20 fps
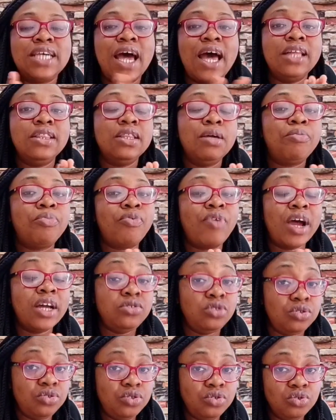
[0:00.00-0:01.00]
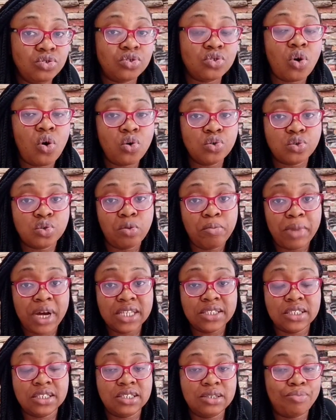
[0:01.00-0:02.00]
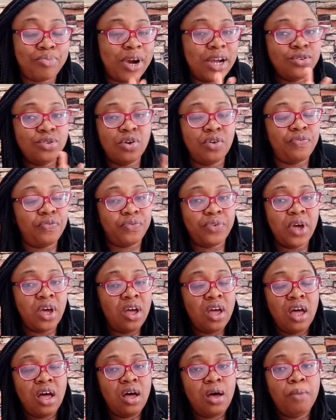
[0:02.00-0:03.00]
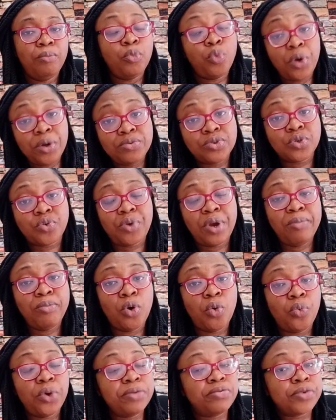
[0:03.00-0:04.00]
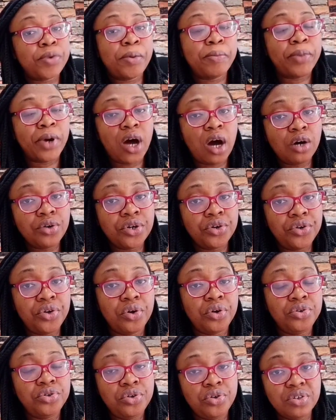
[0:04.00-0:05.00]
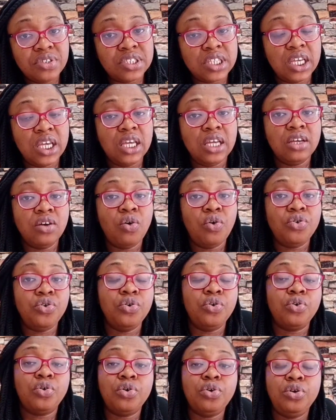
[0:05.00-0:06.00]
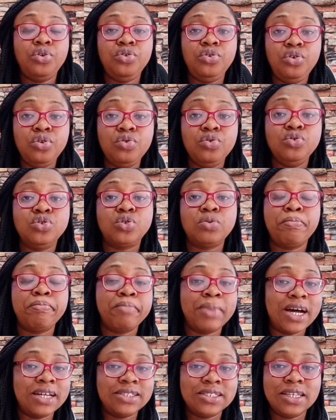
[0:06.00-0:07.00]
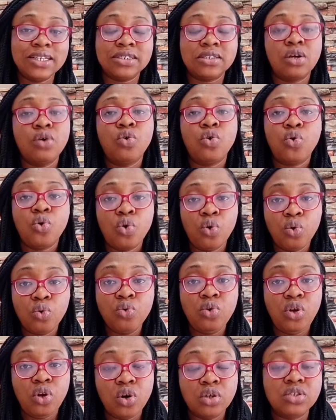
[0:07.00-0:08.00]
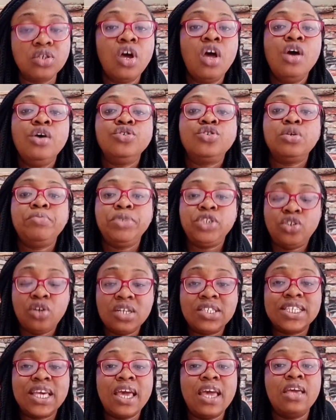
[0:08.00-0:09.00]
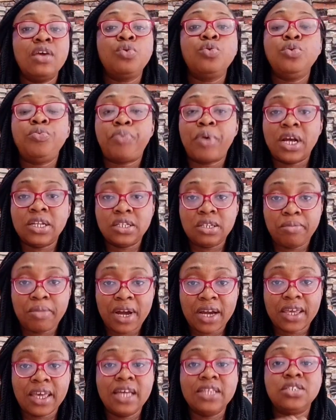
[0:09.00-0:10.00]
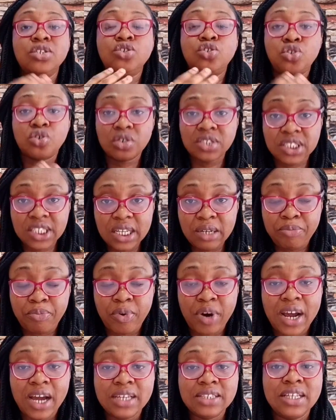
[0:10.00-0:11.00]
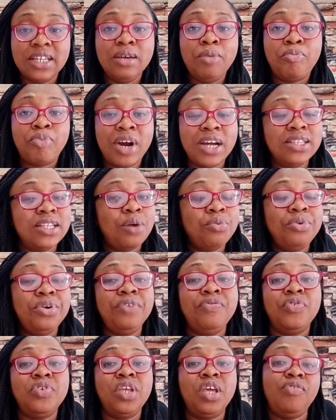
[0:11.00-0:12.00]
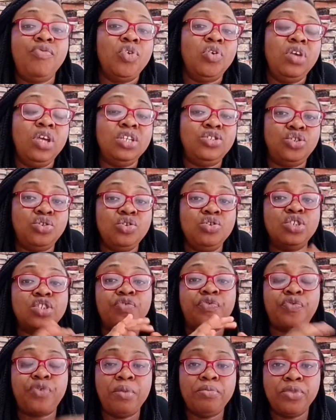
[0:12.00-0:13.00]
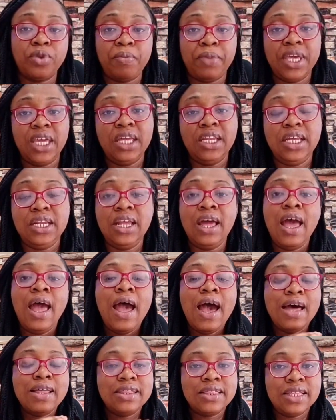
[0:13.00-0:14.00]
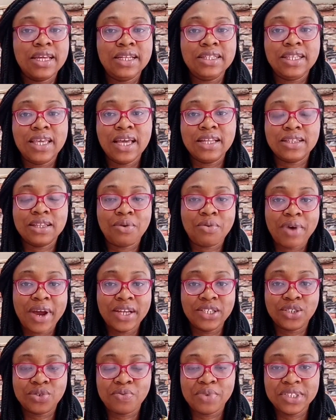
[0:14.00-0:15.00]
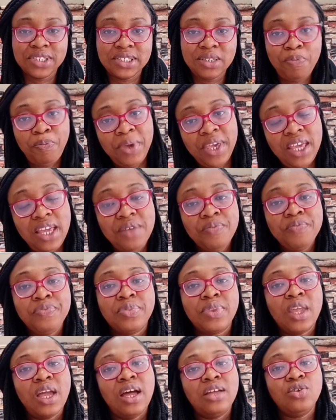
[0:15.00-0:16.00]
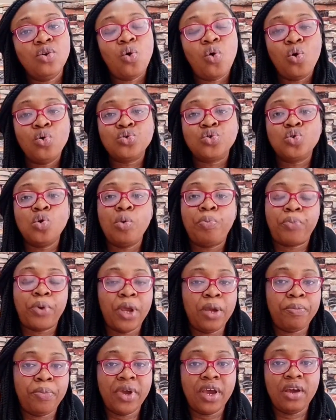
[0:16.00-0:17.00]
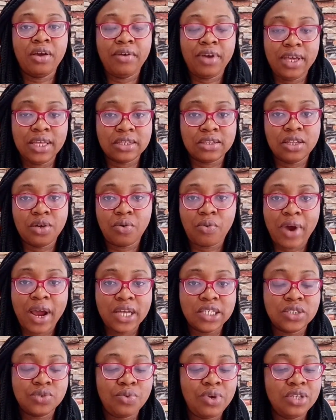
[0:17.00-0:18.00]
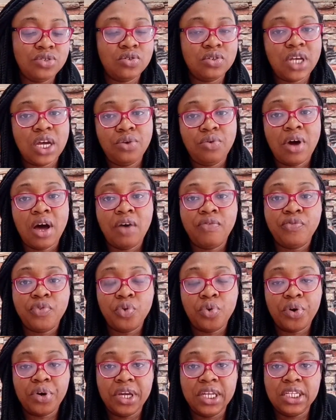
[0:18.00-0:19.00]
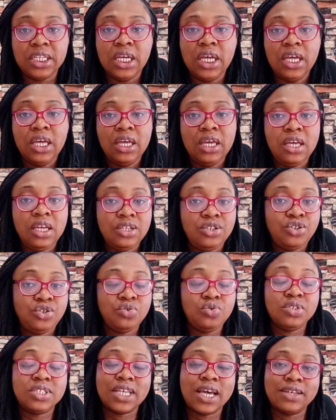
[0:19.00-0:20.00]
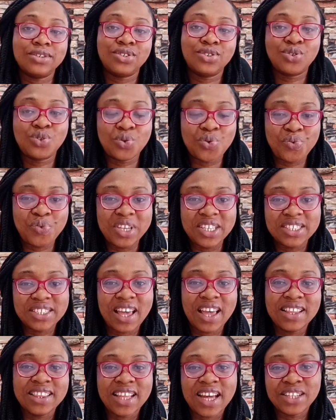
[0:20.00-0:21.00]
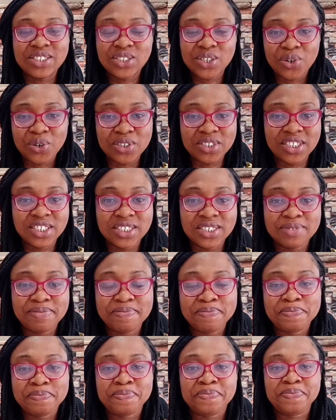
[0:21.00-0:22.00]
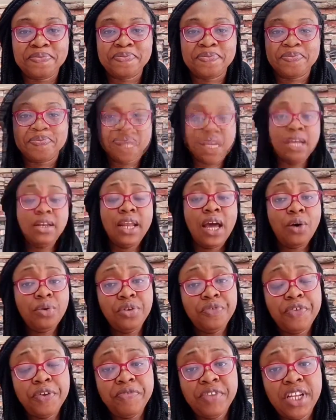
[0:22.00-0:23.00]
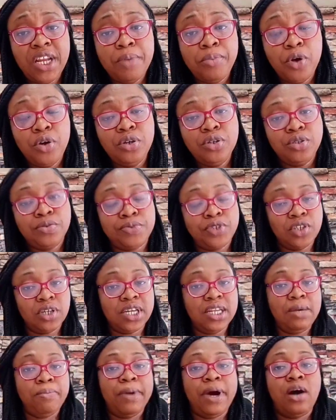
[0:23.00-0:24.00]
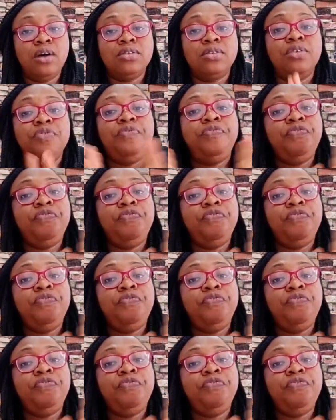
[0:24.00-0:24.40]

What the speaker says: And the brand you use also matters. The brand of whipped cream or whipped cream powder you're using or you're going to use matters a whole lot. So be sure to get a good brand in the market, a trusted brand, and a brand that wouldn't even give you issues from the beginning, and then get the right recipe and also prepare it the right way so that you avoid issues and stories that touch. Now the fifth thing I'm going to be talking about,